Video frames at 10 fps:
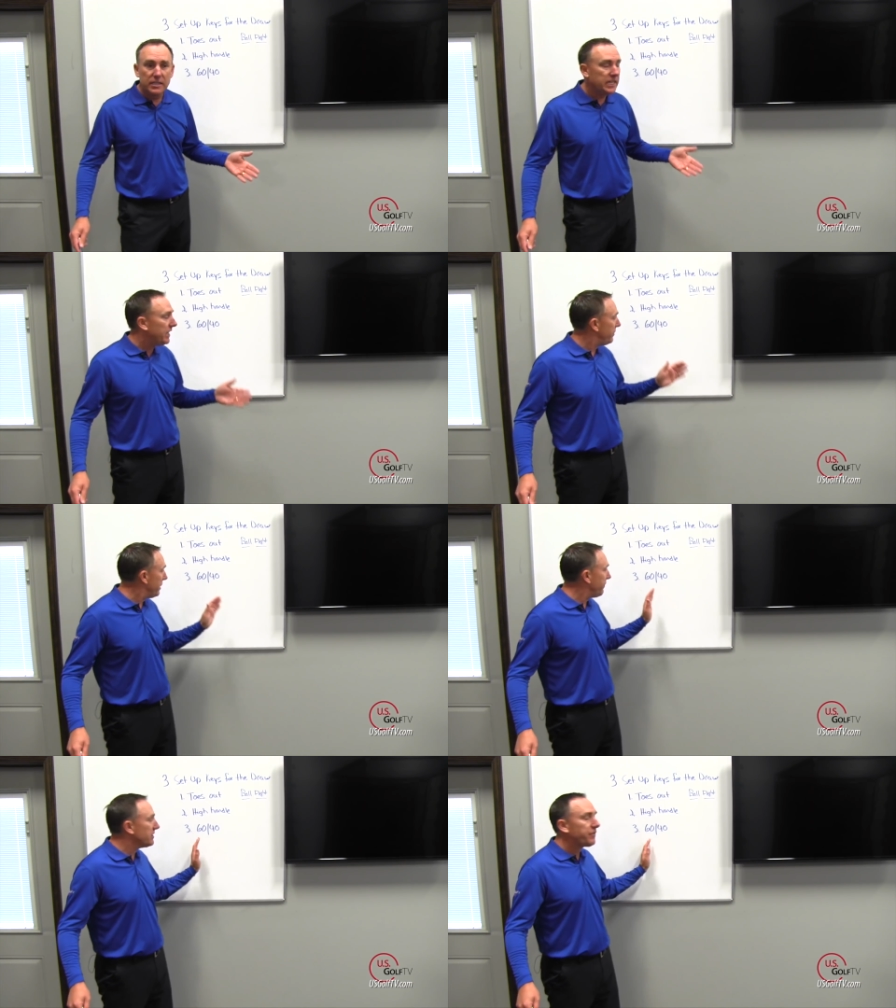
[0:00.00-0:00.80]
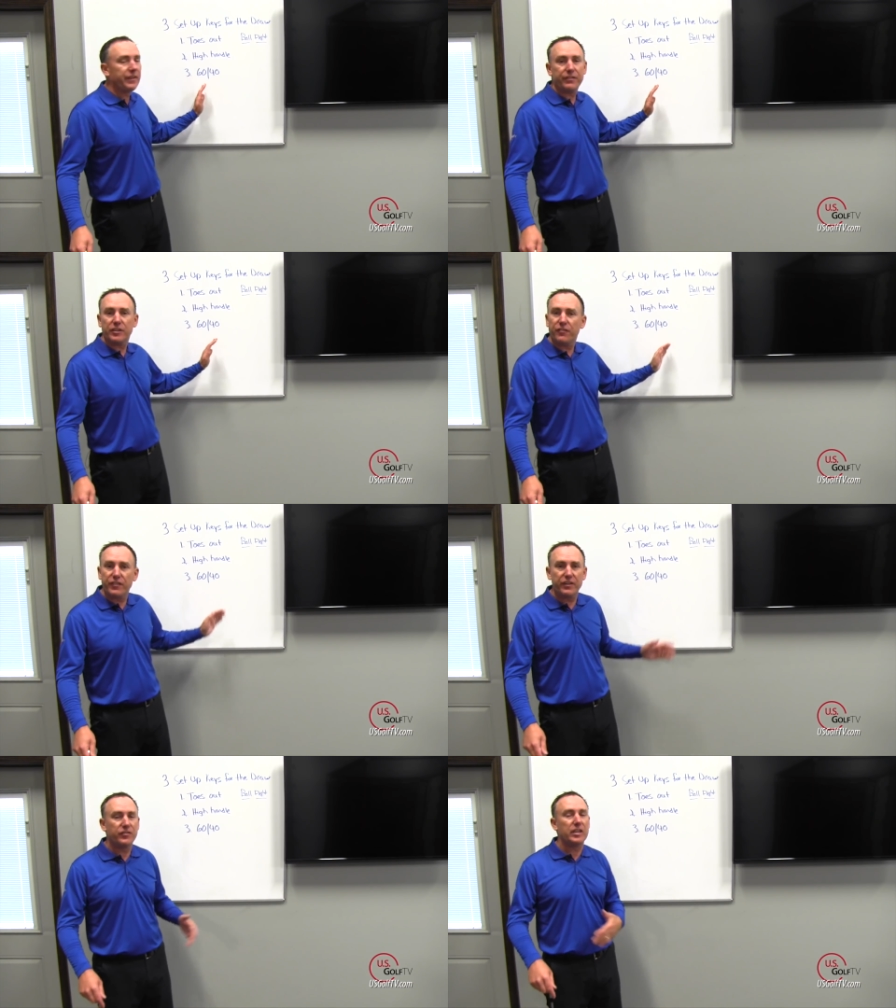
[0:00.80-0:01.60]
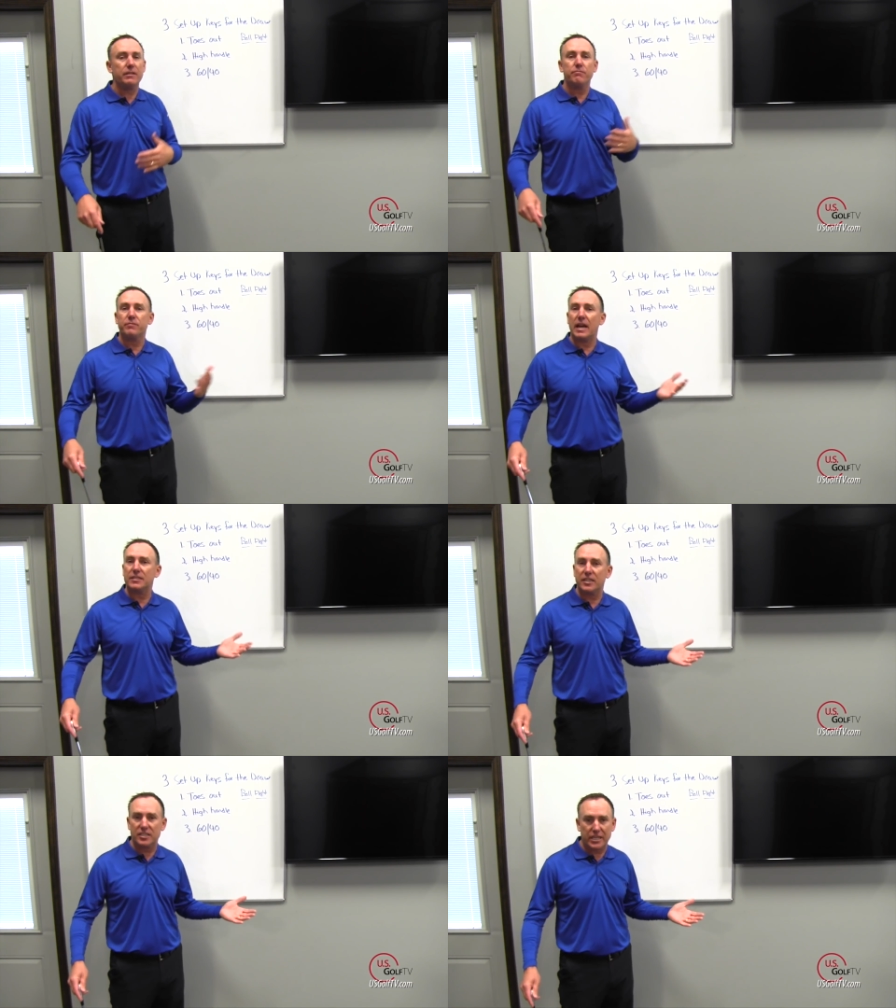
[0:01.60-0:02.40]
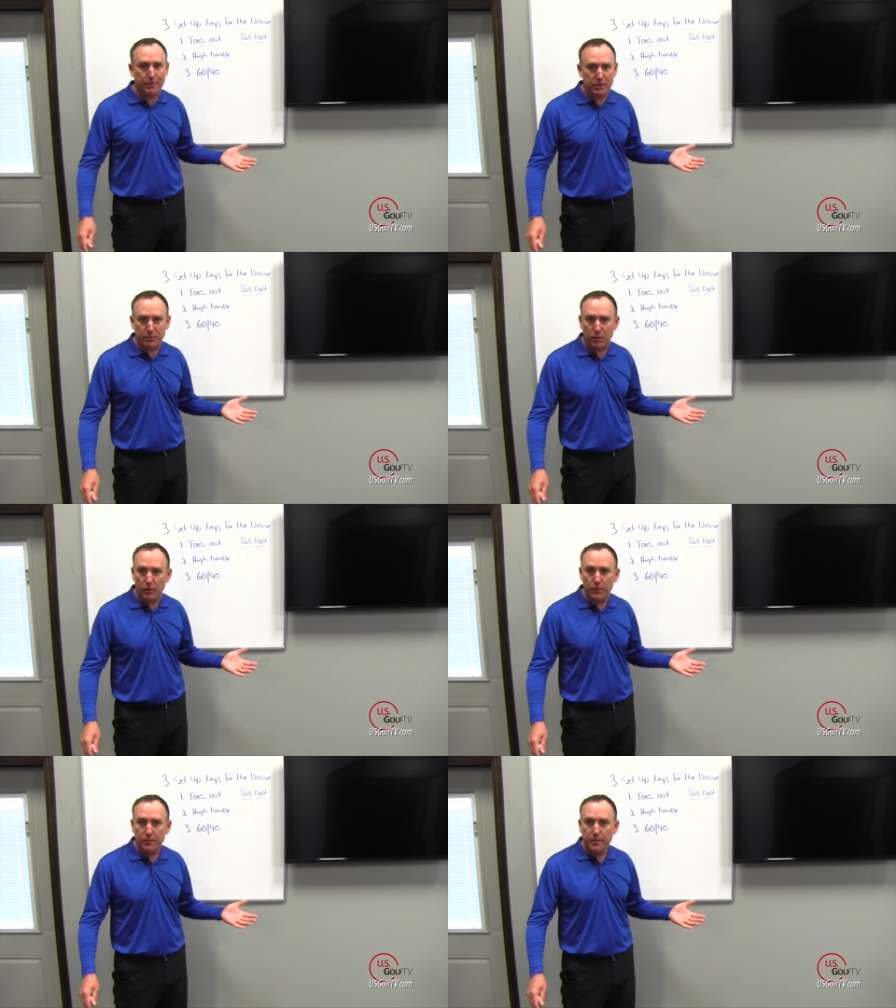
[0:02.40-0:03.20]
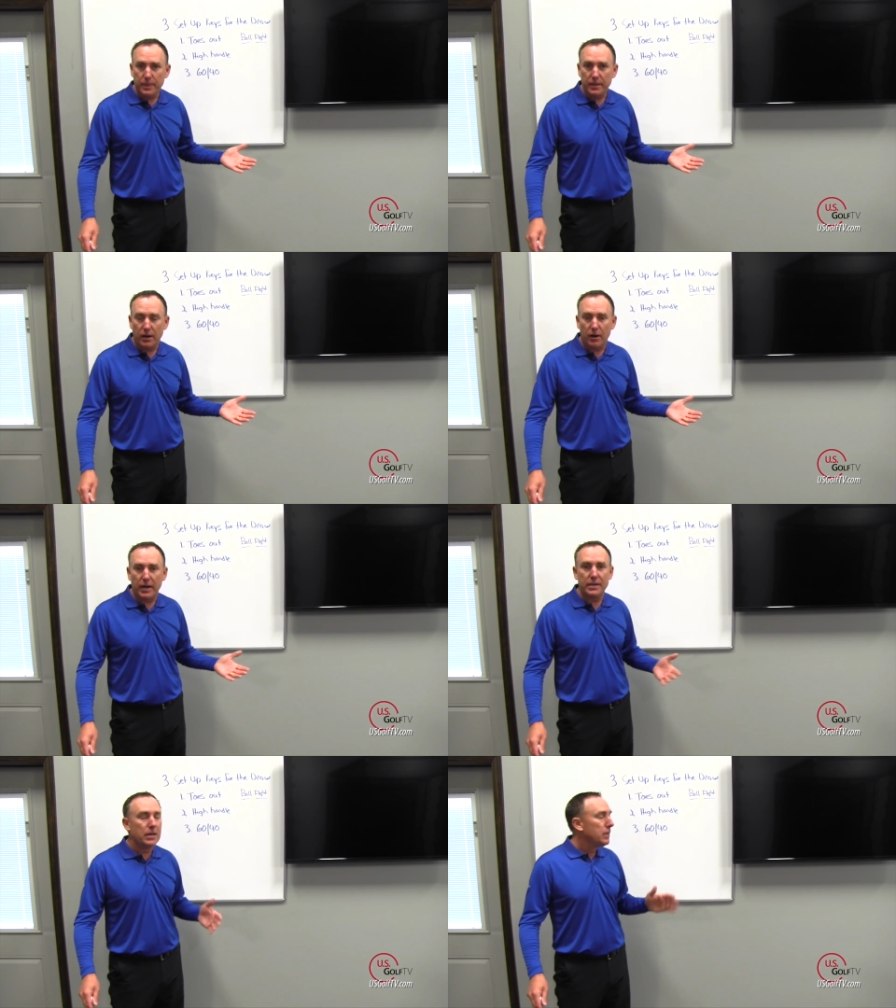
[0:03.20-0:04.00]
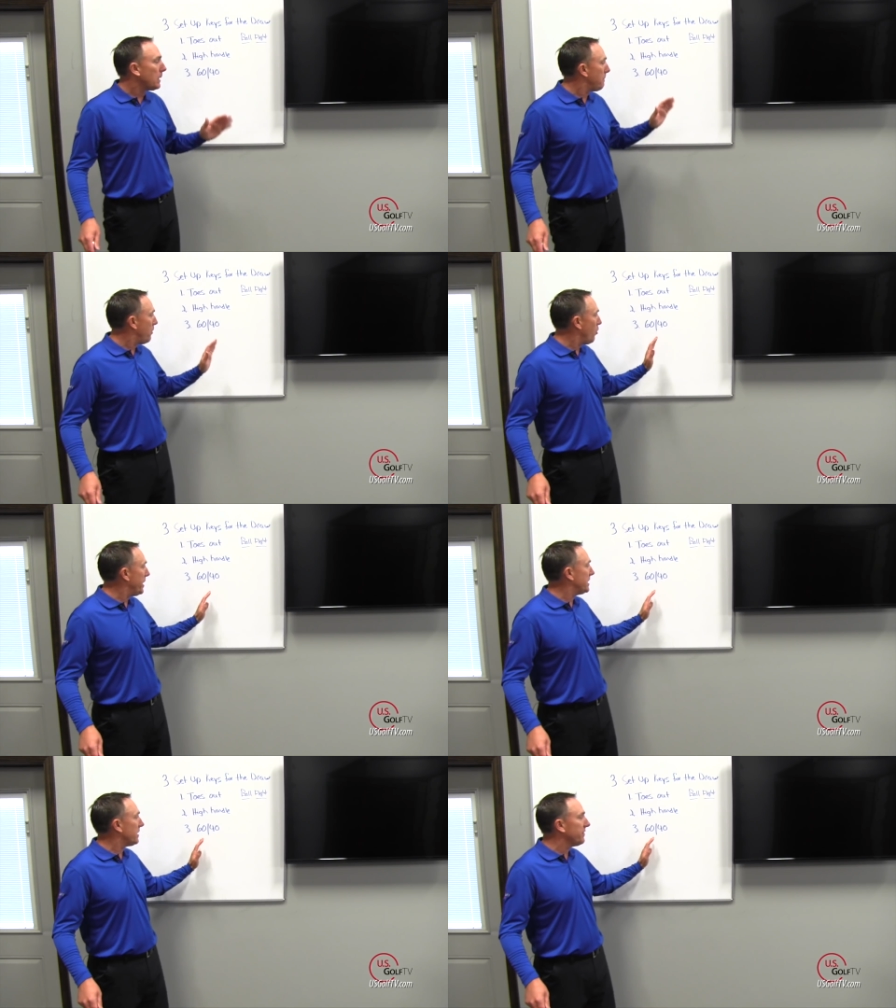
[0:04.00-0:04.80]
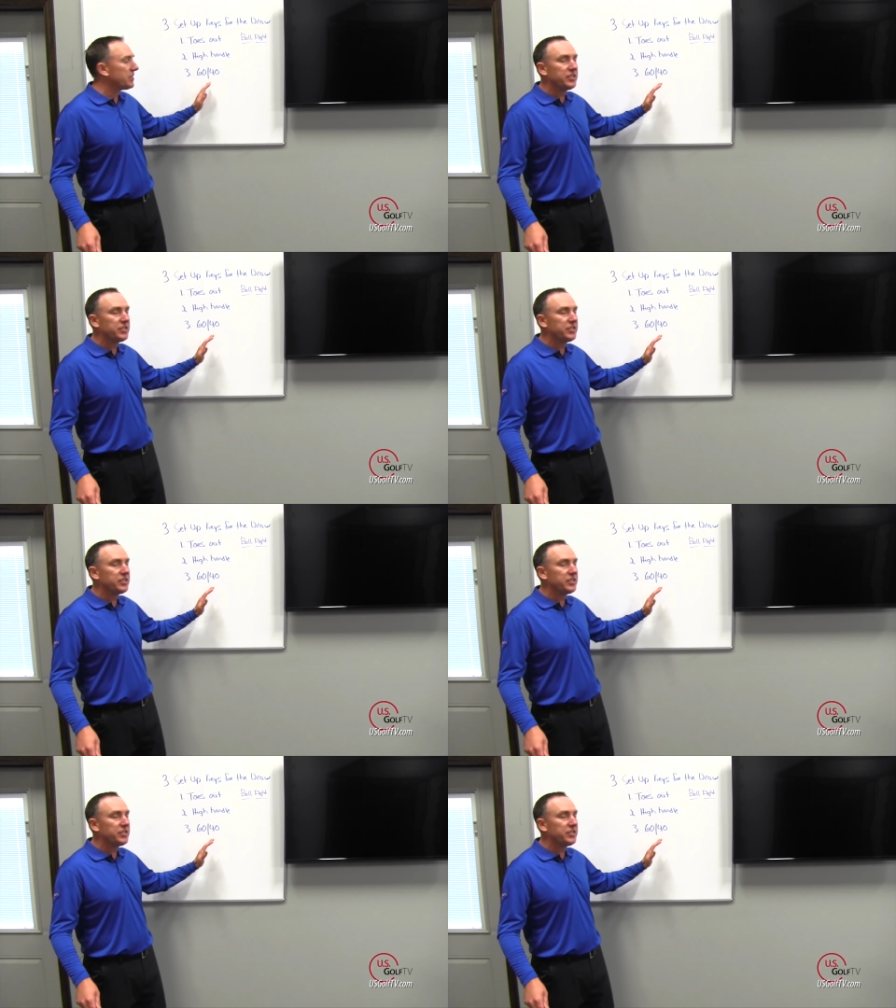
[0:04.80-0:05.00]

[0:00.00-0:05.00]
Even if it's 50-50, that's acceptable. All right? The point of the